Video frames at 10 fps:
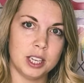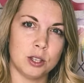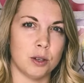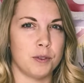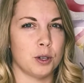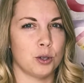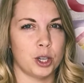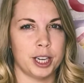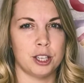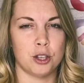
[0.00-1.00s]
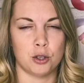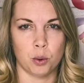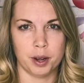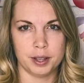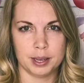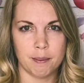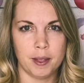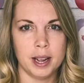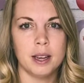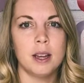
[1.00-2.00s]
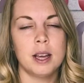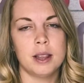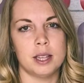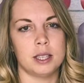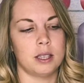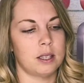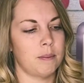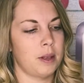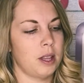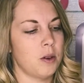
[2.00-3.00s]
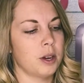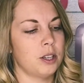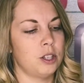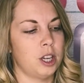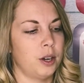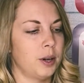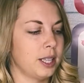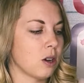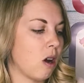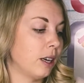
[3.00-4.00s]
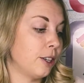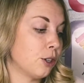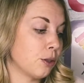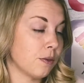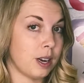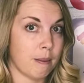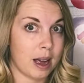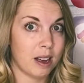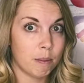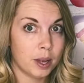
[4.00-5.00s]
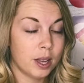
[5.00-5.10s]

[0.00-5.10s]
So if you're trying to sort something, this is something that you can do. It's called a tree map.